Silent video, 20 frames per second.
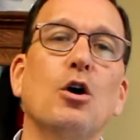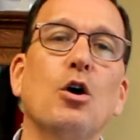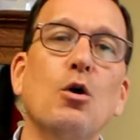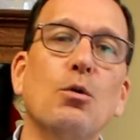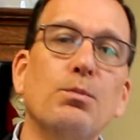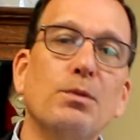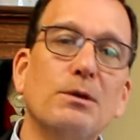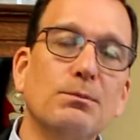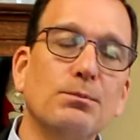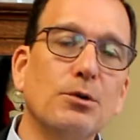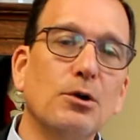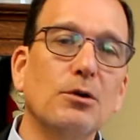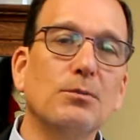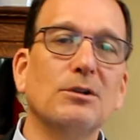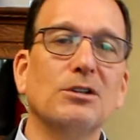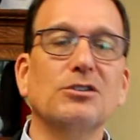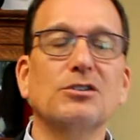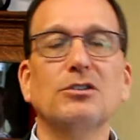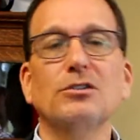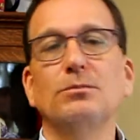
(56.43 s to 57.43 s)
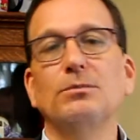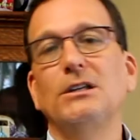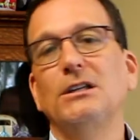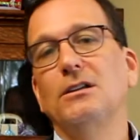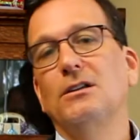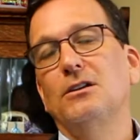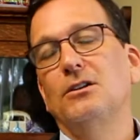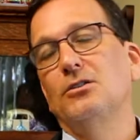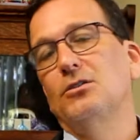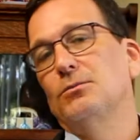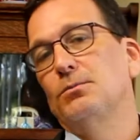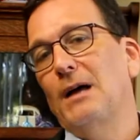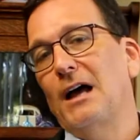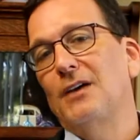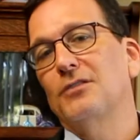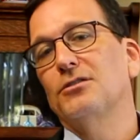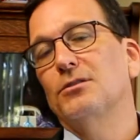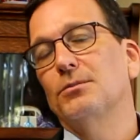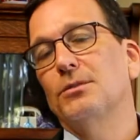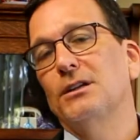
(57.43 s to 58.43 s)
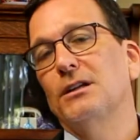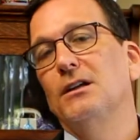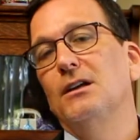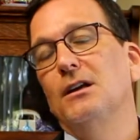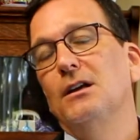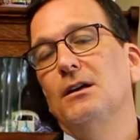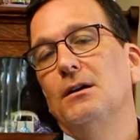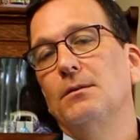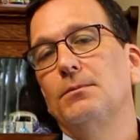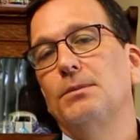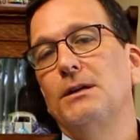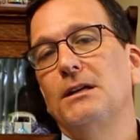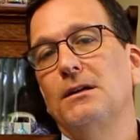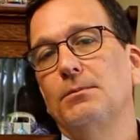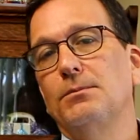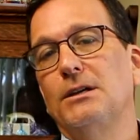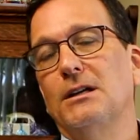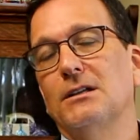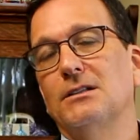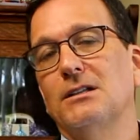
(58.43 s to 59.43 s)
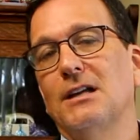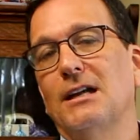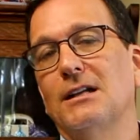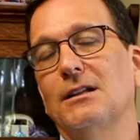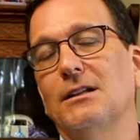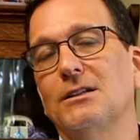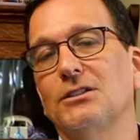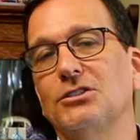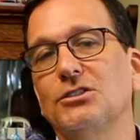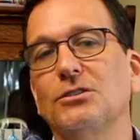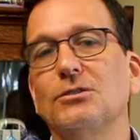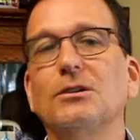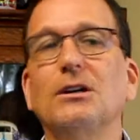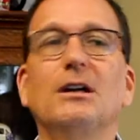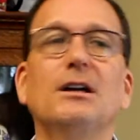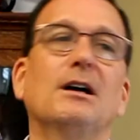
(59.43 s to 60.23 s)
Open permits could possibly be a title issue.